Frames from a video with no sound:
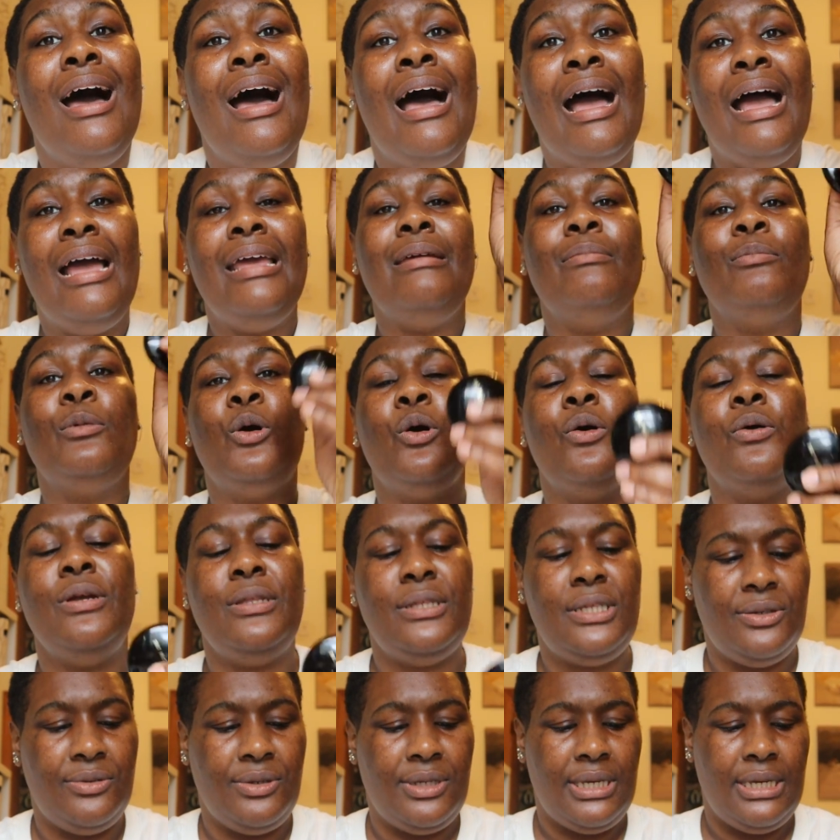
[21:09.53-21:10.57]
I am
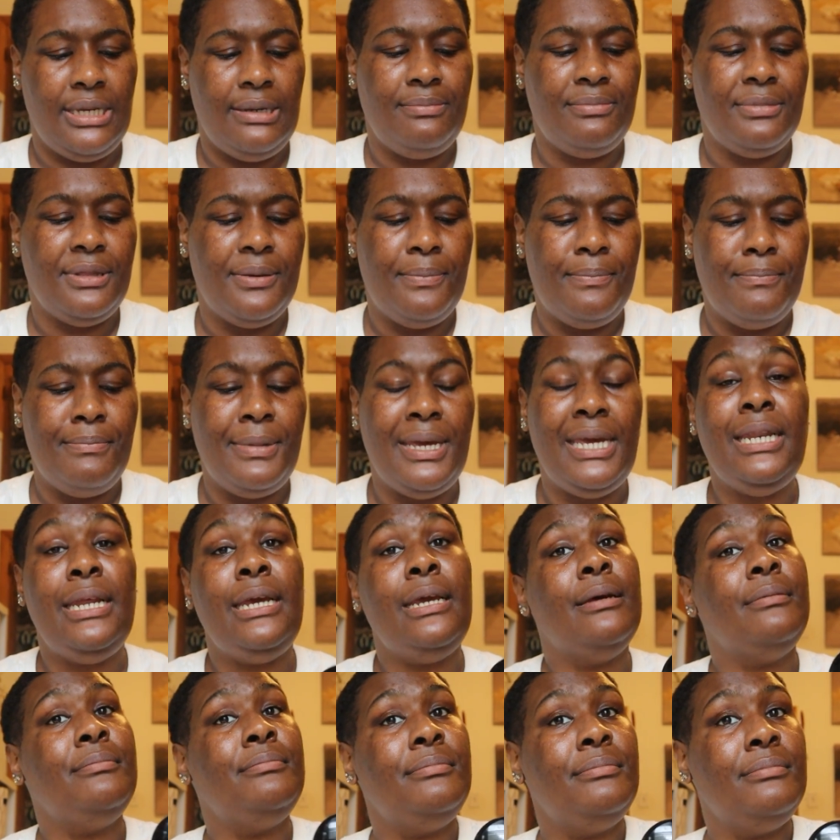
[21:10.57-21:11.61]
going to keep the
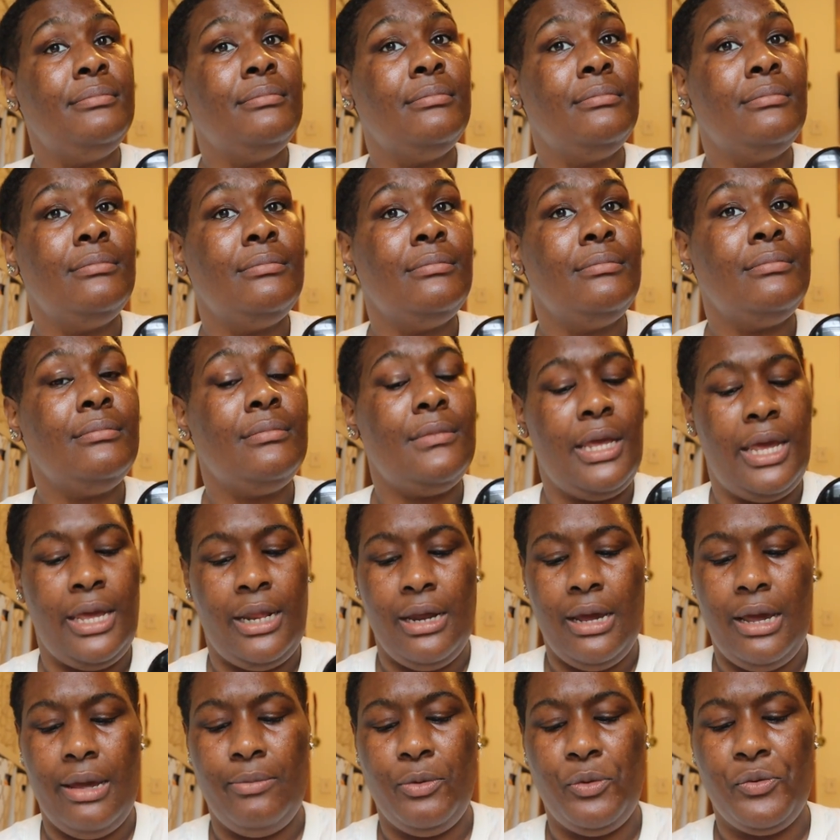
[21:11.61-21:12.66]
medium, and
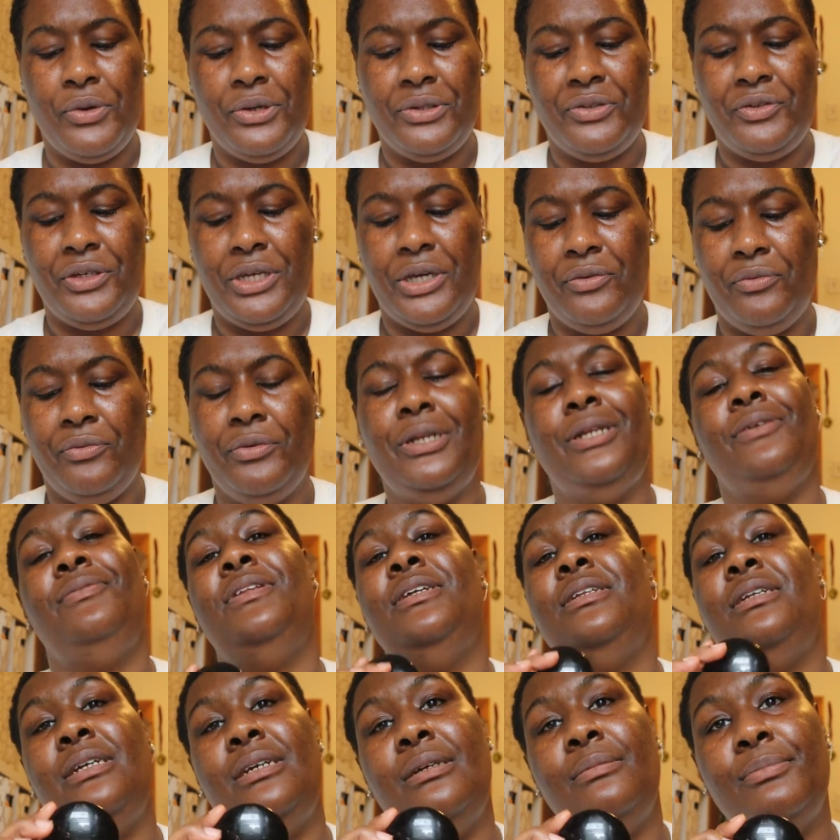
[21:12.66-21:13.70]
I am going to get rid of
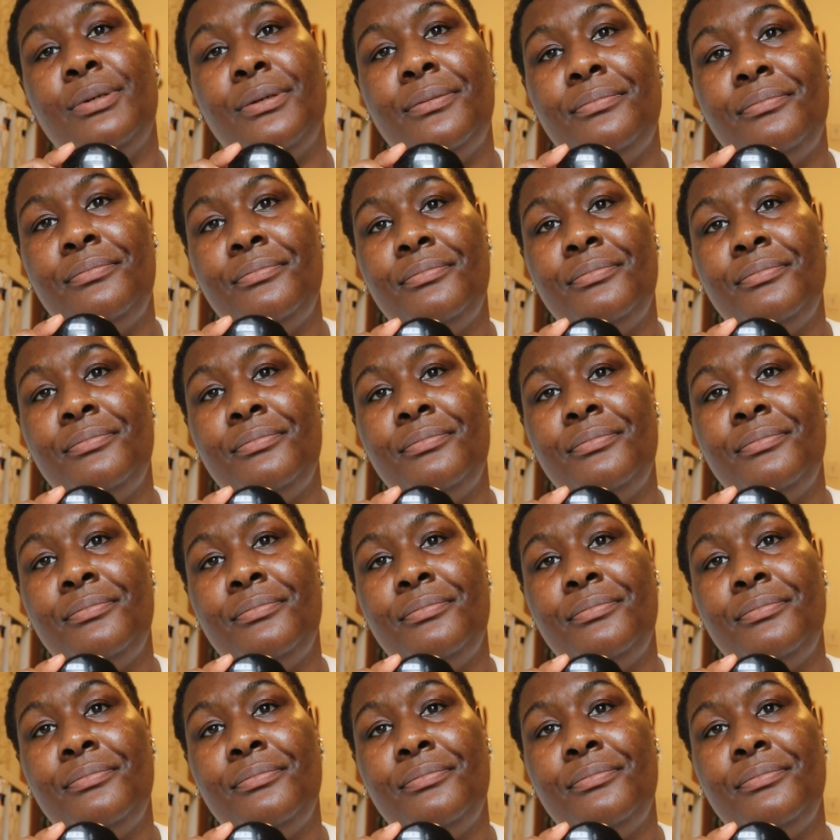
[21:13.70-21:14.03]
the deep.